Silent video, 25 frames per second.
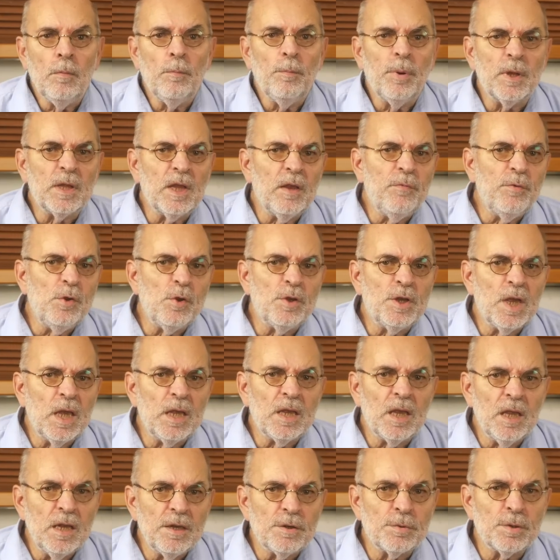But if you
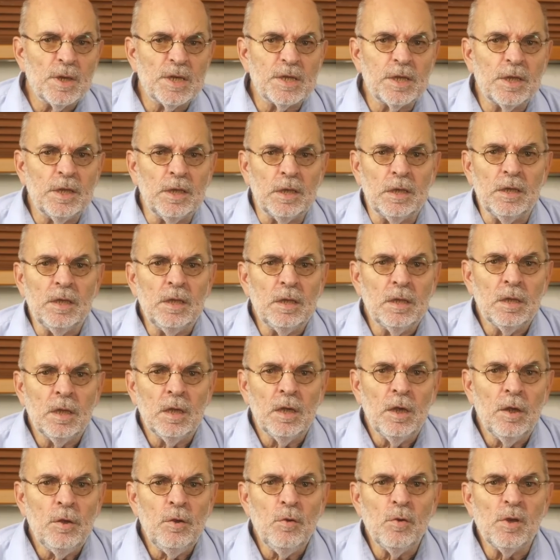take interest in it,
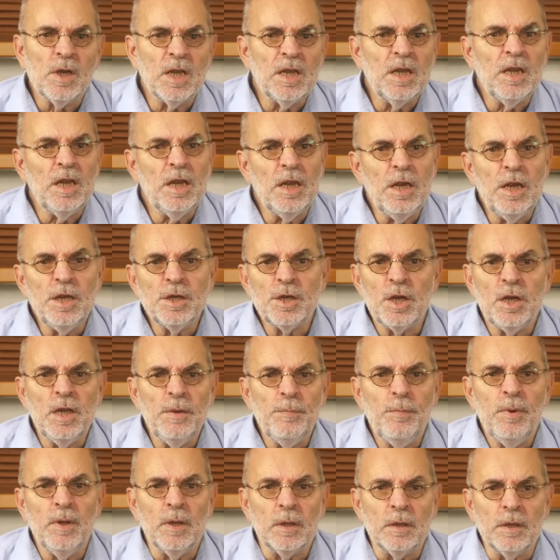you can
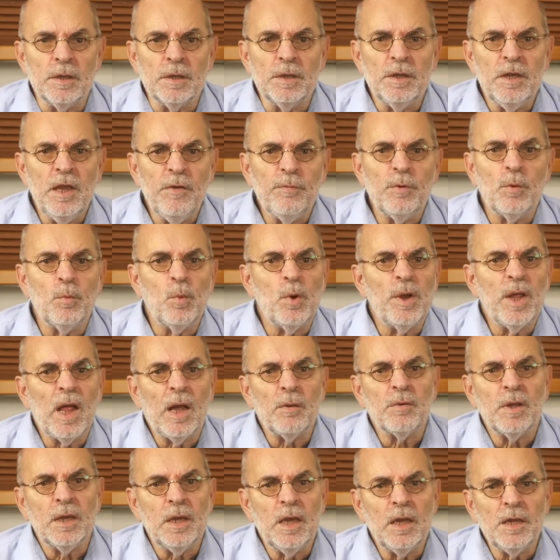easily build it, even
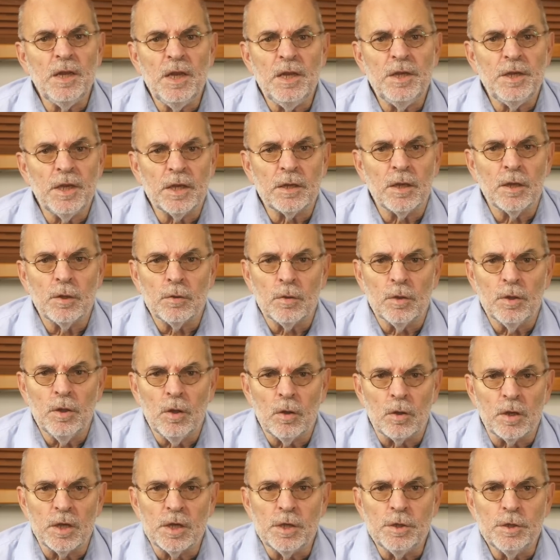without any technical
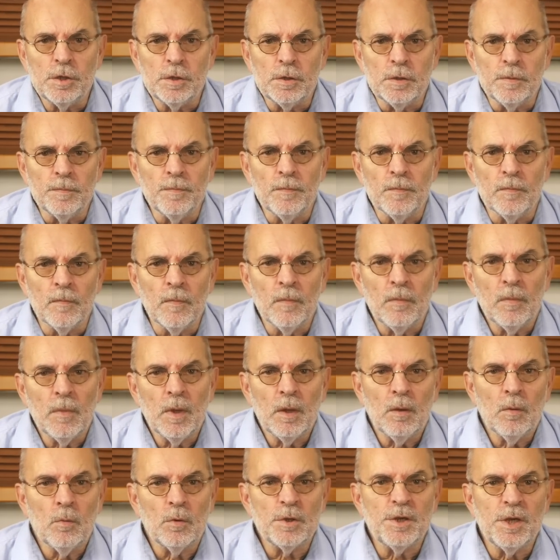knowledge.
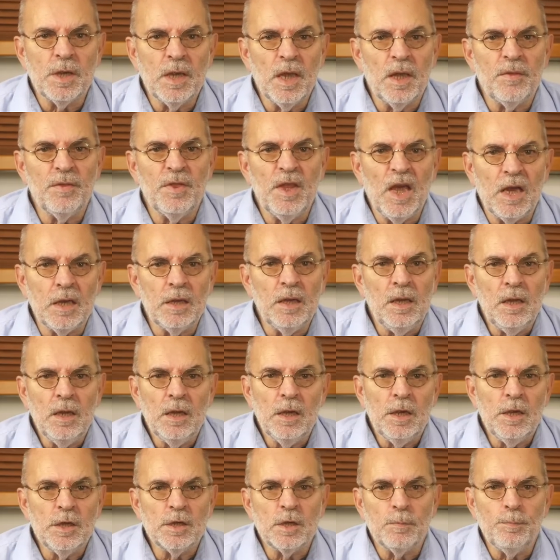What you get then
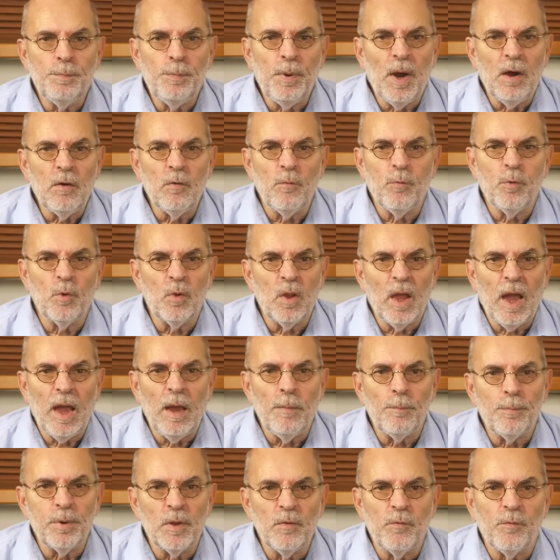is a powerful
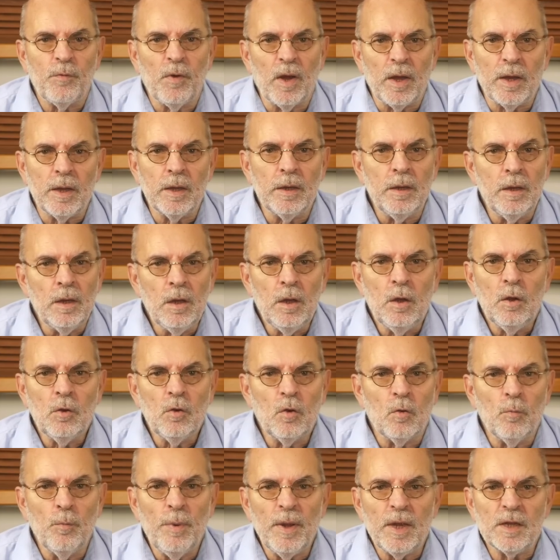amplifier
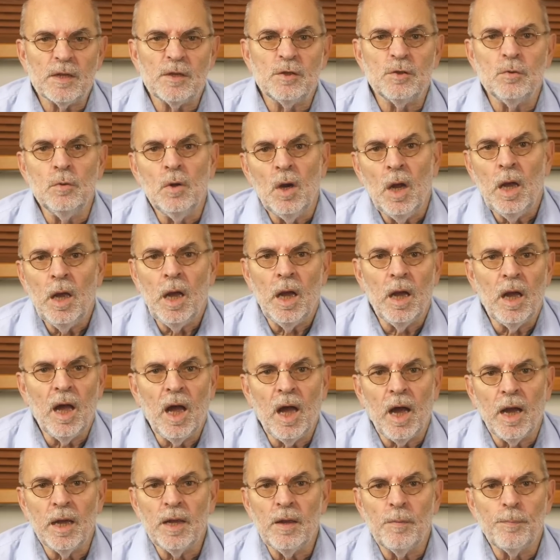compared to a
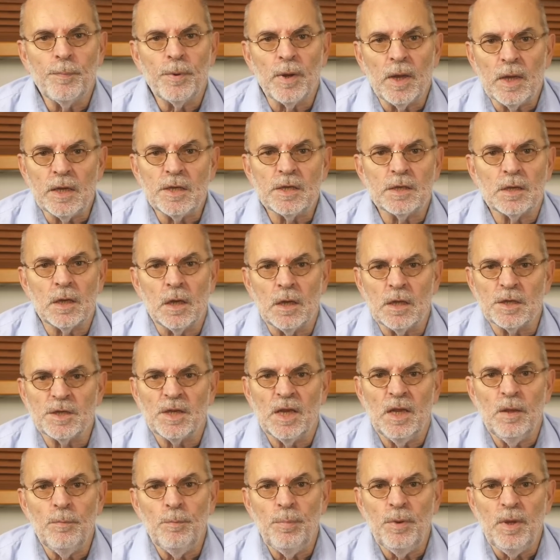higher priced Class
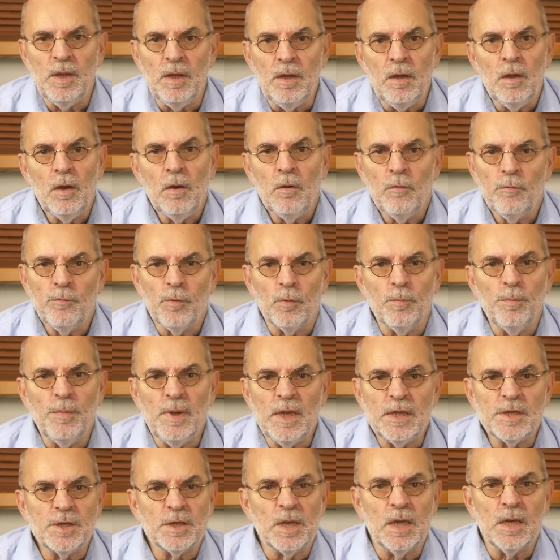AB for
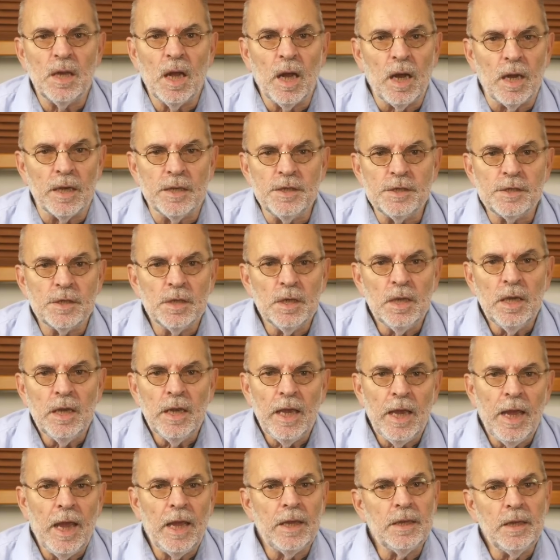mids and highs,
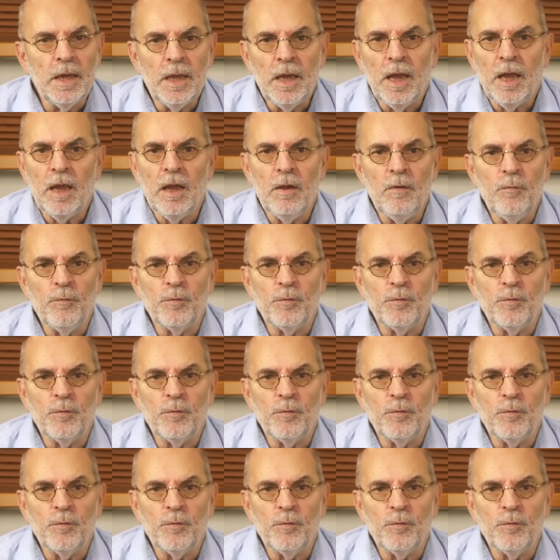and a